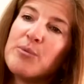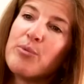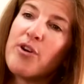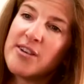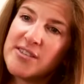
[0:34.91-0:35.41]
to
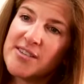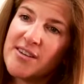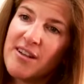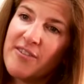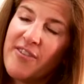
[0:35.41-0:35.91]
process
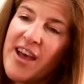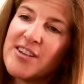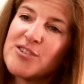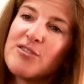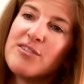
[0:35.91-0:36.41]
all of that,
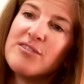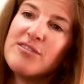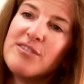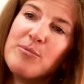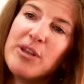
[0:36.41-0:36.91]
so the,
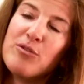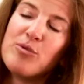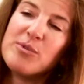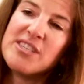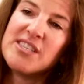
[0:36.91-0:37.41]
the
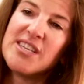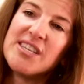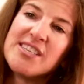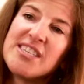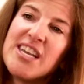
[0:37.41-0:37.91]
bilirubin sits in the
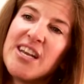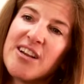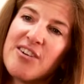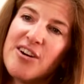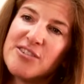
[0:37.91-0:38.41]
skin and
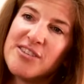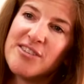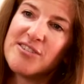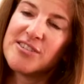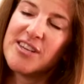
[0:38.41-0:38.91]
causes
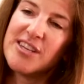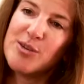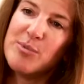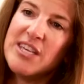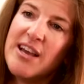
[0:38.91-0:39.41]
their skin to
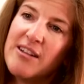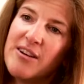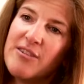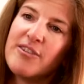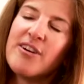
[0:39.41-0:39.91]
be
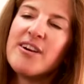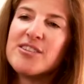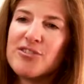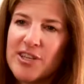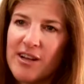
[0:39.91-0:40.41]
yellow, their eyes
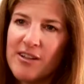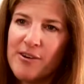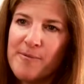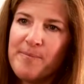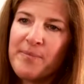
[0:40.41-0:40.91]
are yellow.